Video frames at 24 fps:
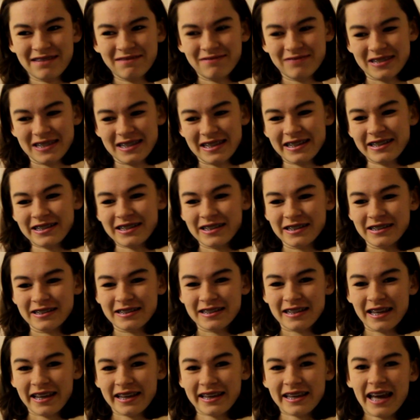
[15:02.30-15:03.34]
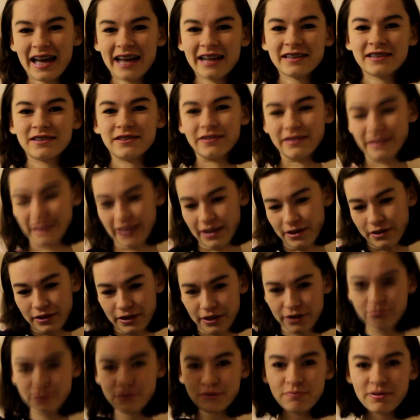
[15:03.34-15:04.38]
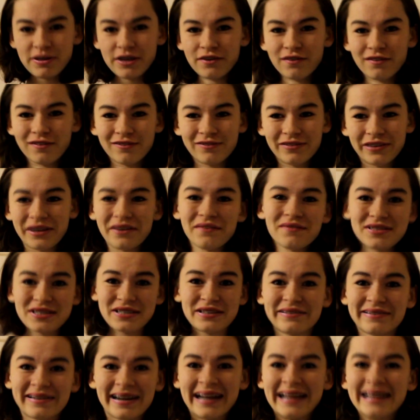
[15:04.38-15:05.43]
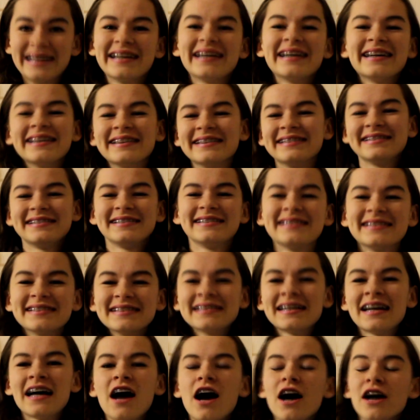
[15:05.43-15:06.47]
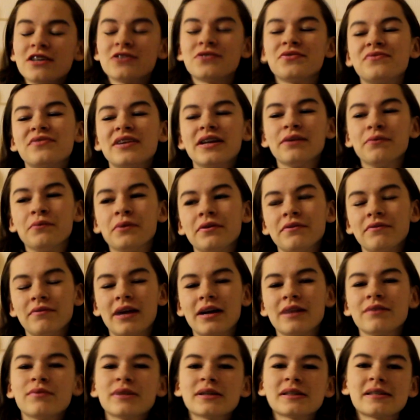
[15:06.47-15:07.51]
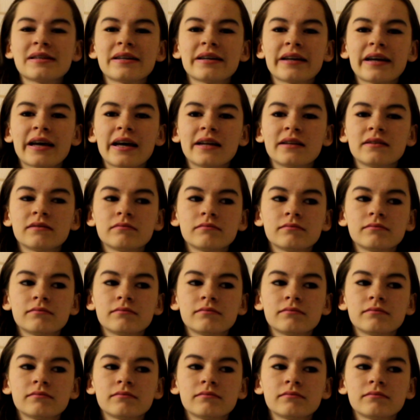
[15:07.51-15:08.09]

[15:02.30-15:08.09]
it was literally just like canter and then they would be off, and it was great, and I just really want to ride Western again.